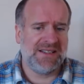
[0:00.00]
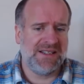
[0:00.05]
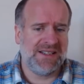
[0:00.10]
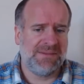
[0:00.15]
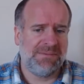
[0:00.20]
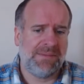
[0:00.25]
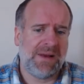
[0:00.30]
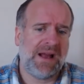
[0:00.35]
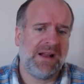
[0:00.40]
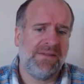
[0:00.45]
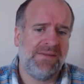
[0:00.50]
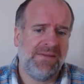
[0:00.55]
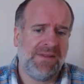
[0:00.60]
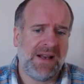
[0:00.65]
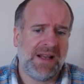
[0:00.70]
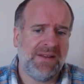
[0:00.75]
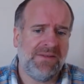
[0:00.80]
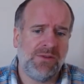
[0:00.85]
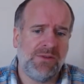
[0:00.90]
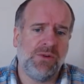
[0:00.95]
bad
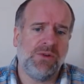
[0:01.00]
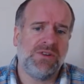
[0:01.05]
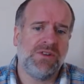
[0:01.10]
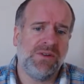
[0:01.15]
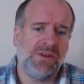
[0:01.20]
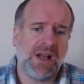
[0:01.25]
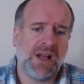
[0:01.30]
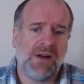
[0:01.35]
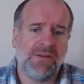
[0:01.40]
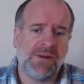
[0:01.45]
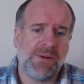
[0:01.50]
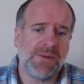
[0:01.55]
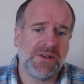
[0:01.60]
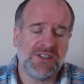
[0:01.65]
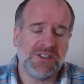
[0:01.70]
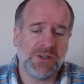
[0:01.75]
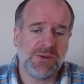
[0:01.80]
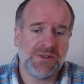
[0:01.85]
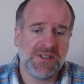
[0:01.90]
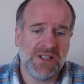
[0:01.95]
flavour, or to cover up the
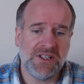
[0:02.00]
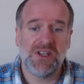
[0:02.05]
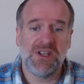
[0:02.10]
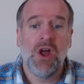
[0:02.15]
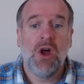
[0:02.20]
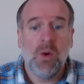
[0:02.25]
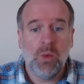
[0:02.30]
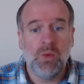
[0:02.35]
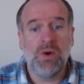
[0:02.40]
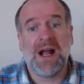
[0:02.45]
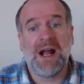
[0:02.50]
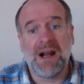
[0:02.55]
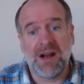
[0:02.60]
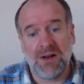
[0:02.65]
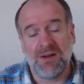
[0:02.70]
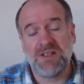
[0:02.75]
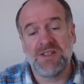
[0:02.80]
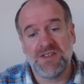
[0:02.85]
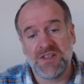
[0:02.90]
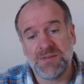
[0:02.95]
saltiness, would add
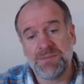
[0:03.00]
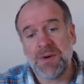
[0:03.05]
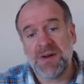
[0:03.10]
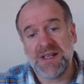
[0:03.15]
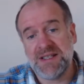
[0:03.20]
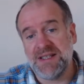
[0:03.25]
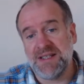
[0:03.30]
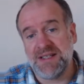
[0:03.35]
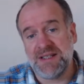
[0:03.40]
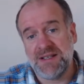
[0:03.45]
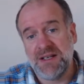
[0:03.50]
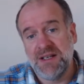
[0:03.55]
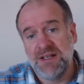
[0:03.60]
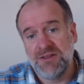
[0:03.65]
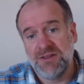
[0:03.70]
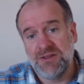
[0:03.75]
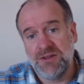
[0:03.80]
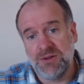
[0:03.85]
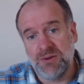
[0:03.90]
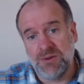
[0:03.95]
lots of spices
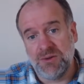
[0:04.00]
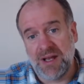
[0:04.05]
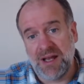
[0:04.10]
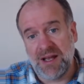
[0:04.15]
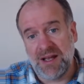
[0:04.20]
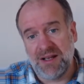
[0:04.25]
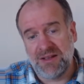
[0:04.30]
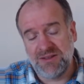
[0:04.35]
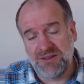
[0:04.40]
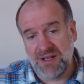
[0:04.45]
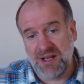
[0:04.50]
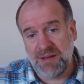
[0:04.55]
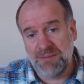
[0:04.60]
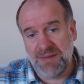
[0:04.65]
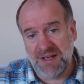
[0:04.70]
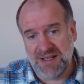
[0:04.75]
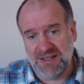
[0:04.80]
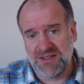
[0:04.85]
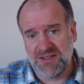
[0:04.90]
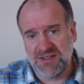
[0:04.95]
to their
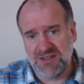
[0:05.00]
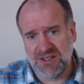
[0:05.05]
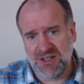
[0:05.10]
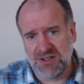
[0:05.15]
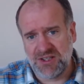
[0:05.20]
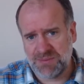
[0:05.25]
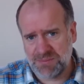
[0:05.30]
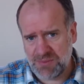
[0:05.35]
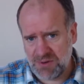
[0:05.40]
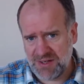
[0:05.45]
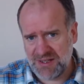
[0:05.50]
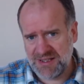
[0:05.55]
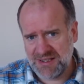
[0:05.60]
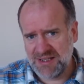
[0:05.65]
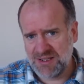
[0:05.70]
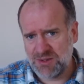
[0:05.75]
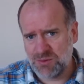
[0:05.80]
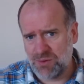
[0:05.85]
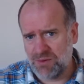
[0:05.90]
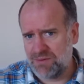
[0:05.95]
meats. And so
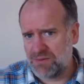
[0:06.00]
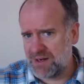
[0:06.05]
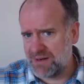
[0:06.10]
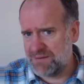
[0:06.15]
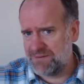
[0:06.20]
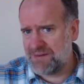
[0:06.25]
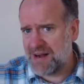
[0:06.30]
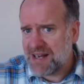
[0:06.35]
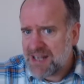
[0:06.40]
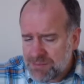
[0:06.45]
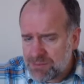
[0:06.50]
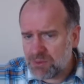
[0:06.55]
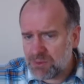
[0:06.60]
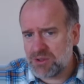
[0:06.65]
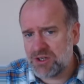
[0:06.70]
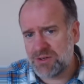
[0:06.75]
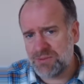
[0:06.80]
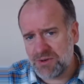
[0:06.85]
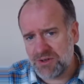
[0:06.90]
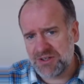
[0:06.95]
spices were very valuable
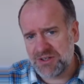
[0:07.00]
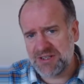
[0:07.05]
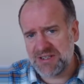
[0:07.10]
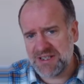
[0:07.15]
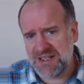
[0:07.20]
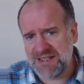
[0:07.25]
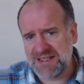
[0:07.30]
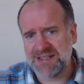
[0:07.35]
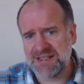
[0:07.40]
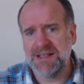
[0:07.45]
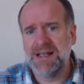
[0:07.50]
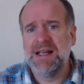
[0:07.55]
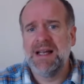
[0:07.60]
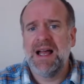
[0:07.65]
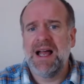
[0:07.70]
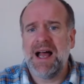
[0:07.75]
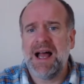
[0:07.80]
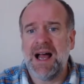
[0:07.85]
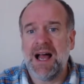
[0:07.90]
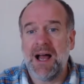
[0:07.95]
commodities,
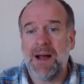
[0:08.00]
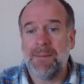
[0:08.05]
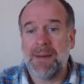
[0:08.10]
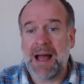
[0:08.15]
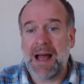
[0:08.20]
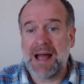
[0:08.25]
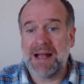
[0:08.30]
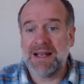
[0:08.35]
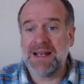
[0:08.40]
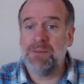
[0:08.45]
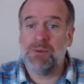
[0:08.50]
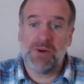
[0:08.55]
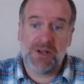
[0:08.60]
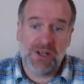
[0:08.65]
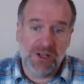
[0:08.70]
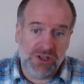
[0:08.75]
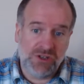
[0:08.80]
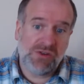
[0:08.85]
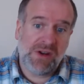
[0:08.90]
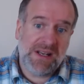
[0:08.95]
and anybody
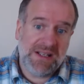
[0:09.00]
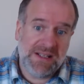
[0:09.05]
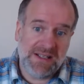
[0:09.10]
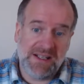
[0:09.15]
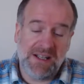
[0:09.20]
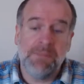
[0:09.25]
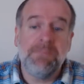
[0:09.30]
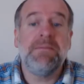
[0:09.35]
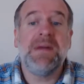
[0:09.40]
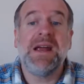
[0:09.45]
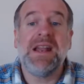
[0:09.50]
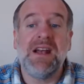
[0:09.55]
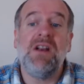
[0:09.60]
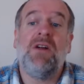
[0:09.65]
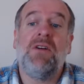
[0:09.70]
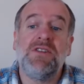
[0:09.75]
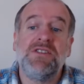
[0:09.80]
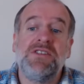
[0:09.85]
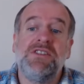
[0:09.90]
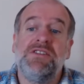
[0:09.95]
who traded them made
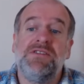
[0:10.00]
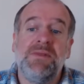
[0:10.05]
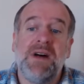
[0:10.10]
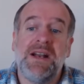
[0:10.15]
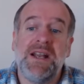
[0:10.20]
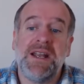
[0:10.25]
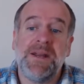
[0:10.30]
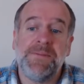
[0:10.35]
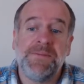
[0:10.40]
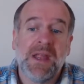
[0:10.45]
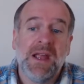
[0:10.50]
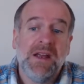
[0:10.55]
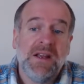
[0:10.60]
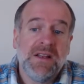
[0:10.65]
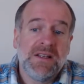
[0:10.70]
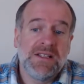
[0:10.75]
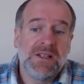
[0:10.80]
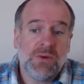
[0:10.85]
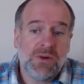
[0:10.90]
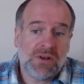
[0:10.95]
lots of money.
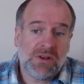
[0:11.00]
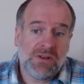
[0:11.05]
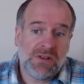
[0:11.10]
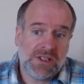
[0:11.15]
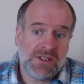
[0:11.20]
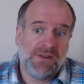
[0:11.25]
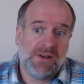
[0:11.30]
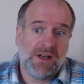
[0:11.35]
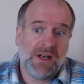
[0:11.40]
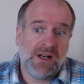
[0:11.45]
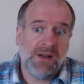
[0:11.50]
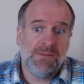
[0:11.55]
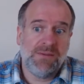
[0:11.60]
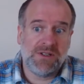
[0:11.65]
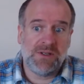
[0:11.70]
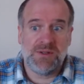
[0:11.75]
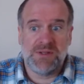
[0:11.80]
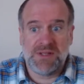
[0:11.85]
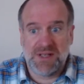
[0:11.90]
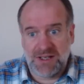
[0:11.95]
So what Christopher Columbus
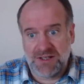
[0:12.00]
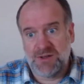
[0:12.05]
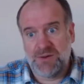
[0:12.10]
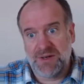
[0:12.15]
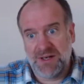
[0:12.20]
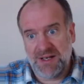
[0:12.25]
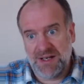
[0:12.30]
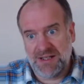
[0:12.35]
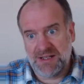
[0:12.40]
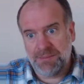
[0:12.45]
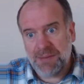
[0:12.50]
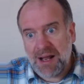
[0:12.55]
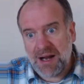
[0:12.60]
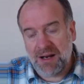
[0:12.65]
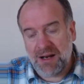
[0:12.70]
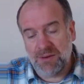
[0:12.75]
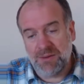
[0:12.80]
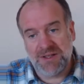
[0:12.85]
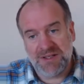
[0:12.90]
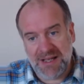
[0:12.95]
was saying to Queen
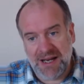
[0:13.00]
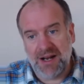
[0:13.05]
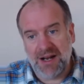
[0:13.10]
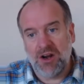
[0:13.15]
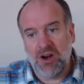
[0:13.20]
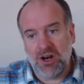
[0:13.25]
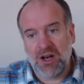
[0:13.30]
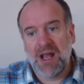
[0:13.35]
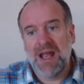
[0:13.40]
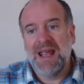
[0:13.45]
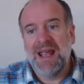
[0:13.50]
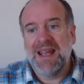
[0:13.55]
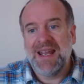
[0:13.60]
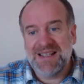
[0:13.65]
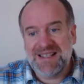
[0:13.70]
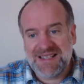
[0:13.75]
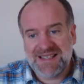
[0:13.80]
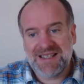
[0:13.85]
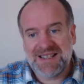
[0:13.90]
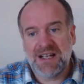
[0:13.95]
Isabella is saying, look,
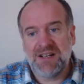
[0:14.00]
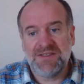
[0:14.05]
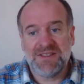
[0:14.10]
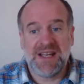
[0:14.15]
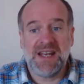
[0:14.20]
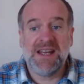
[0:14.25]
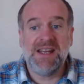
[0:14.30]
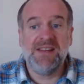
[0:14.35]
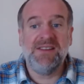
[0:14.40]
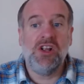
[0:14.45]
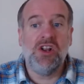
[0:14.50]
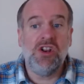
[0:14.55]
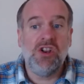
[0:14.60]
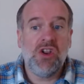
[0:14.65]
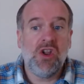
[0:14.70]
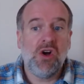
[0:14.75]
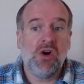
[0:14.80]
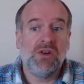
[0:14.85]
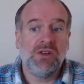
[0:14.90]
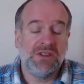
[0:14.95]
instead of taking the
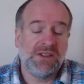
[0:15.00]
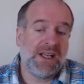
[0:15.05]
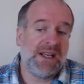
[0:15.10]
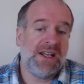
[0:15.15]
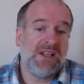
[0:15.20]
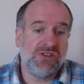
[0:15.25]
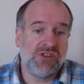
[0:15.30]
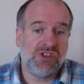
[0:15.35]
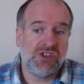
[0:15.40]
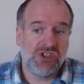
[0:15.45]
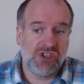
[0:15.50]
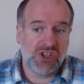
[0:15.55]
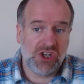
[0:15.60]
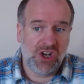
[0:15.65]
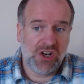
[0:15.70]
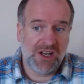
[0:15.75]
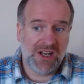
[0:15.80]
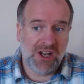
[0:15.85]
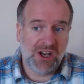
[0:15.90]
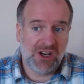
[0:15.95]
long, dangerous
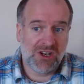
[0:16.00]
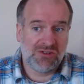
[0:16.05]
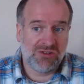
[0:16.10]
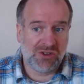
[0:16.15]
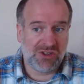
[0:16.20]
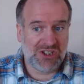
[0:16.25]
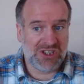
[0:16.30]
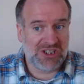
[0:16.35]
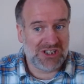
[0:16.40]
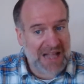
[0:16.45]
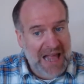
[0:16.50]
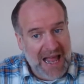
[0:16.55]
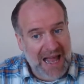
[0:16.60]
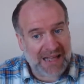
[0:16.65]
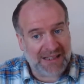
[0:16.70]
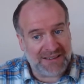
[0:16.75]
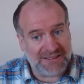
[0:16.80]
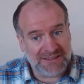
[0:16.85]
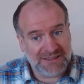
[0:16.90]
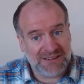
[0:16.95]
journey across
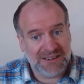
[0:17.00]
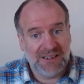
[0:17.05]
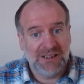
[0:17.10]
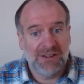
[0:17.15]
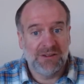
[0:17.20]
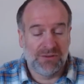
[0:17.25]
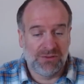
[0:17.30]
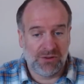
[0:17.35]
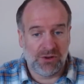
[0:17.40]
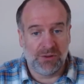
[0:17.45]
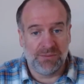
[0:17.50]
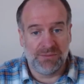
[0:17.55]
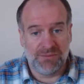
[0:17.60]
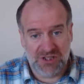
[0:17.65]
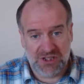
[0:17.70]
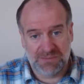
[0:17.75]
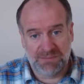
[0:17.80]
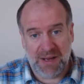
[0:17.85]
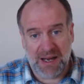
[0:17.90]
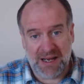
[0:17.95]
land from
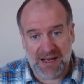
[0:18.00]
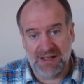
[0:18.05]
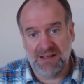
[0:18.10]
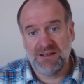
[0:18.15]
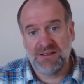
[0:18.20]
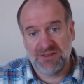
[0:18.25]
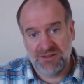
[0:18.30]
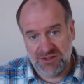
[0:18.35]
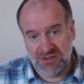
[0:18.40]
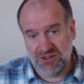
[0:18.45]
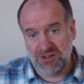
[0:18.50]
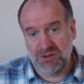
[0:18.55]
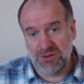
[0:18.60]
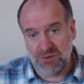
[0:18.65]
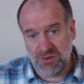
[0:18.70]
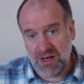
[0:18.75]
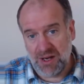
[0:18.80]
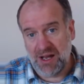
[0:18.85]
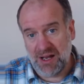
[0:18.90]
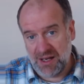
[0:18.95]
Spain
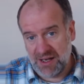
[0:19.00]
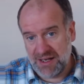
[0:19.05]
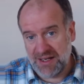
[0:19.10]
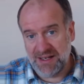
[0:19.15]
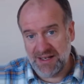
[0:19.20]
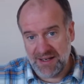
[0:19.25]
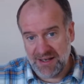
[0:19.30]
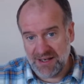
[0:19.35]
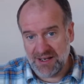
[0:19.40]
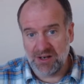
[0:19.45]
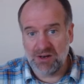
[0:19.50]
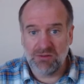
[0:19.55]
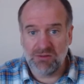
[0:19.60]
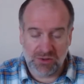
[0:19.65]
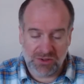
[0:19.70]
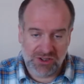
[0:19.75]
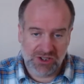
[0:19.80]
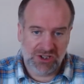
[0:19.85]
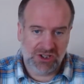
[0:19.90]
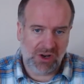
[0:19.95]
to India or
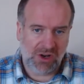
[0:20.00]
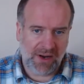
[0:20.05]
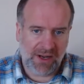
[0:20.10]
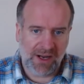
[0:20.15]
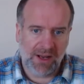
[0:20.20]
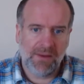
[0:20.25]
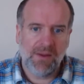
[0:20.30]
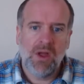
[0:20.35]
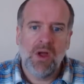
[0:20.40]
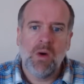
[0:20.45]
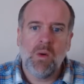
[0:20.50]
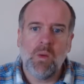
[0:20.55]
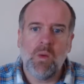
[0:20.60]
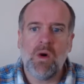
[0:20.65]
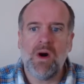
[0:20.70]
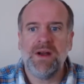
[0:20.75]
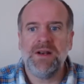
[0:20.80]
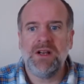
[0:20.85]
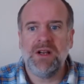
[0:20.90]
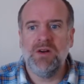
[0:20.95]
to China,
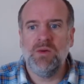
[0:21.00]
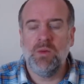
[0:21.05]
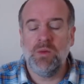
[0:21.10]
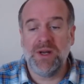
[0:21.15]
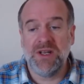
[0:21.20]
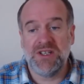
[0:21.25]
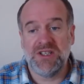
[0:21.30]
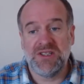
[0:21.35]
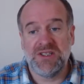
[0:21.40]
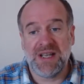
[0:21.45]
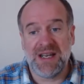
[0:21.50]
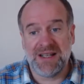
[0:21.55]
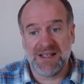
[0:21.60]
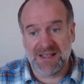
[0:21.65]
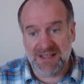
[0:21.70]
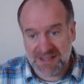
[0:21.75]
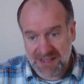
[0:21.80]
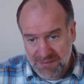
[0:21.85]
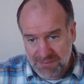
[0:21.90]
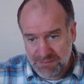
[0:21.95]
why don't we just take the
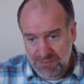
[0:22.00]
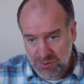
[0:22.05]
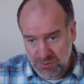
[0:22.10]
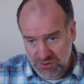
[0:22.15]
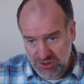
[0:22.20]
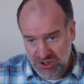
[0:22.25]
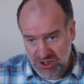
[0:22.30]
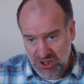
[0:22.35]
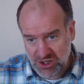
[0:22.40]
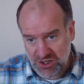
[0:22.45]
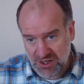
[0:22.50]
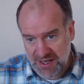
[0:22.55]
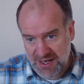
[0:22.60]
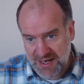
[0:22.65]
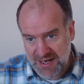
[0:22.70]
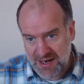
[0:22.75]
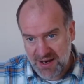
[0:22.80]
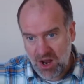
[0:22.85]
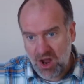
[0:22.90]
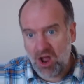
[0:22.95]
simple
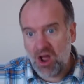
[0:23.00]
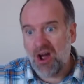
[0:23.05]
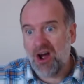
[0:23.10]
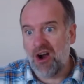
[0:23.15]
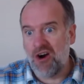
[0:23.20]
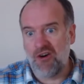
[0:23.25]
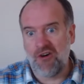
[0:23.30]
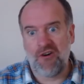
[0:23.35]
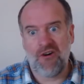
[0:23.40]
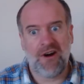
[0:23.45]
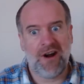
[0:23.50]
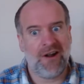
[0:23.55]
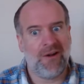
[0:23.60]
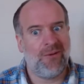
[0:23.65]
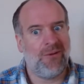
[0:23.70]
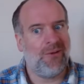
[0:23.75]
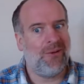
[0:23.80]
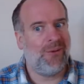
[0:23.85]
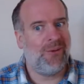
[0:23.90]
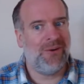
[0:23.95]
journey
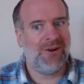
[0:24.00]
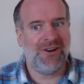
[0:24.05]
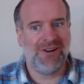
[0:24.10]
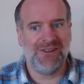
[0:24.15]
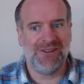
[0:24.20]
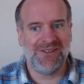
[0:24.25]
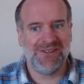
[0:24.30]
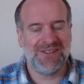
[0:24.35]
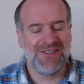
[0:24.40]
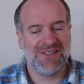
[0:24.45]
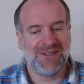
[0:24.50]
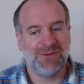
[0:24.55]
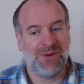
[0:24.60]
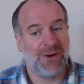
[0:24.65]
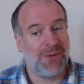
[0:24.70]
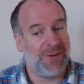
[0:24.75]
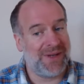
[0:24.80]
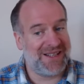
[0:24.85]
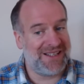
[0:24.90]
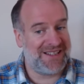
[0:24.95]
around the world, where
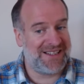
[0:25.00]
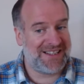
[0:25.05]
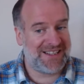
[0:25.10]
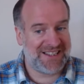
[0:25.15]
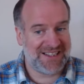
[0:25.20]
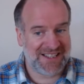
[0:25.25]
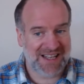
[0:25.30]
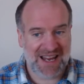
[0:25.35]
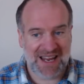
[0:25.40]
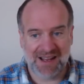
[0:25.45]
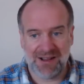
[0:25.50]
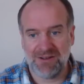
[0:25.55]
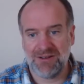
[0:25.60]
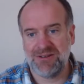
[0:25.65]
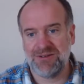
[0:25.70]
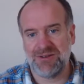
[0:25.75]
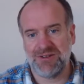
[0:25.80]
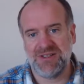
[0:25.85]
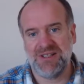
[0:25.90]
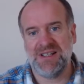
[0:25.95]
we can sail
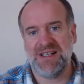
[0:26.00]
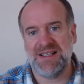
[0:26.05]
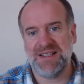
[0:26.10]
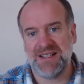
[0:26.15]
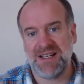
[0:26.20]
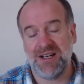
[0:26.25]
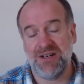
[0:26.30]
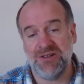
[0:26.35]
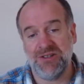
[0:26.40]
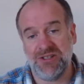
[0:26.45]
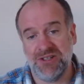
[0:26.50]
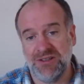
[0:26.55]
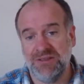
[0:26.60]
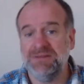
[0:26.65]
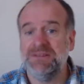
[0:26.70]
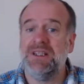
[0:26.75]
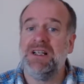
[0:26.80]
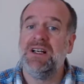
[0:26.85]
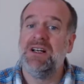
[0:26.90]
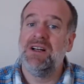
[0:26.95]
across the Atlantic Ocean
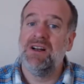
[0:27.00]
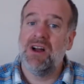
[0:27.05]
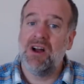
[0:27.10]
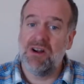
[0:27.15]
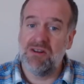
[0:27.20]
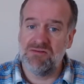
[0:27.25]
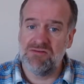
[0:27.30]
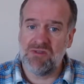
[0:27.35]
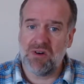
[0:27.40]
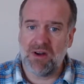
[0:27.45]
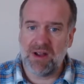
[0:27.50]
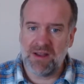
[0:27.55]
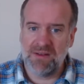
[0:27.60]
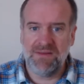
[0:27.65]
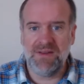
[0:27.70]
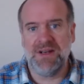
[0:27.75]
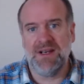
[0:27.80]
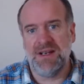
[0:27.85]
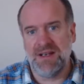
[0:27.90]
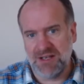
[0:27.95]
arrive
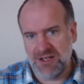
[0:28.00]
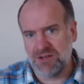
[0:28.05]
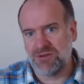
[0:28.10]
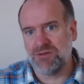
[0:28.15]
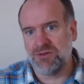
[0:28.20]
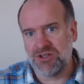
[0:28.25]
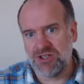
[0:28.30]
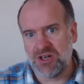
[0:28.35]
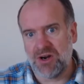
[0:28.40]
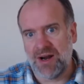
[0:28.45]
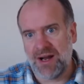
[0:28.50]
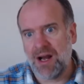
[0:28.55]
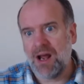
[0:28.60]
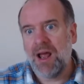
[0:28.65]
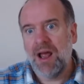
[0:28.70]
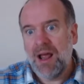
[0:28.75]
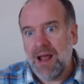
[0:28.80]
in India or China,